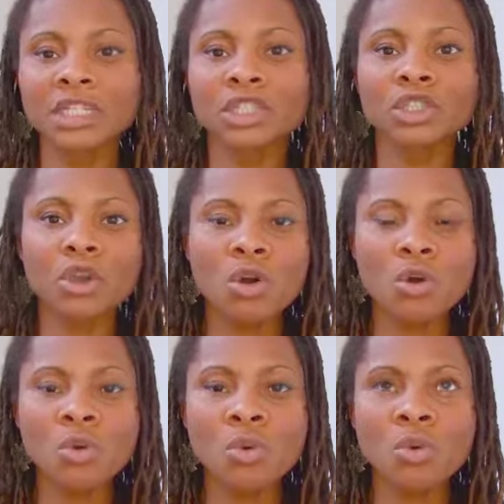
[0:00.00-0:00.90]

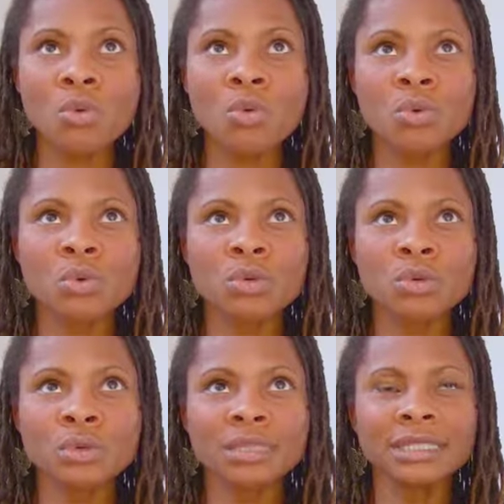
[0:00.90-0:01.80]
So
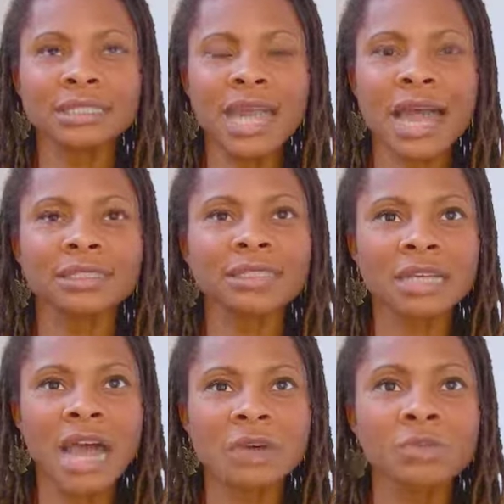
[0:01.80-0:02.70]
yeah,
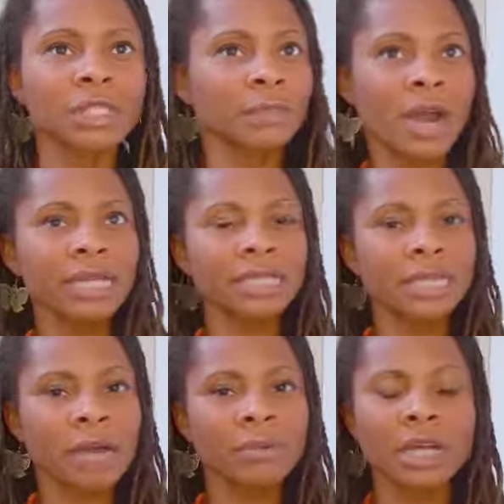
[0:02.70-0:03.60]
I was surprised that
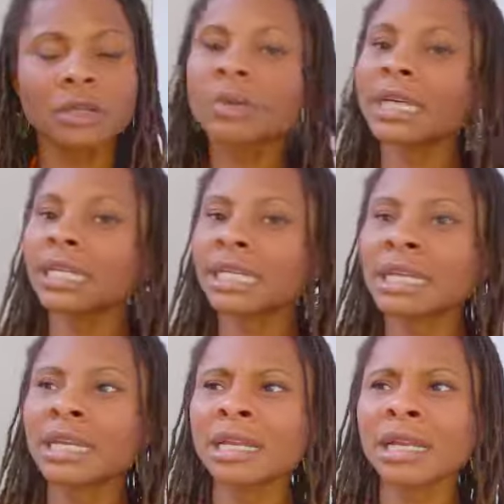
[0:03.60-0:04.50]
it happened that
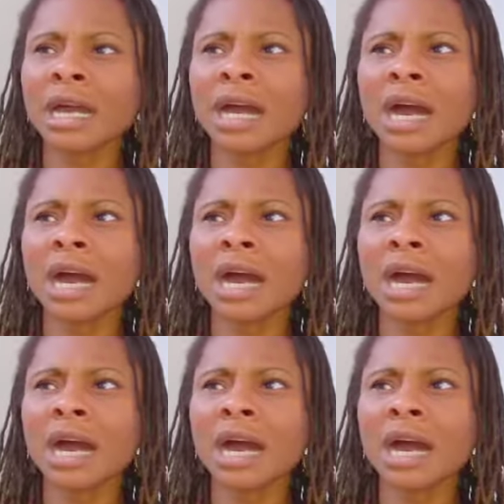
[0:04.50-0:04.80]
quickly.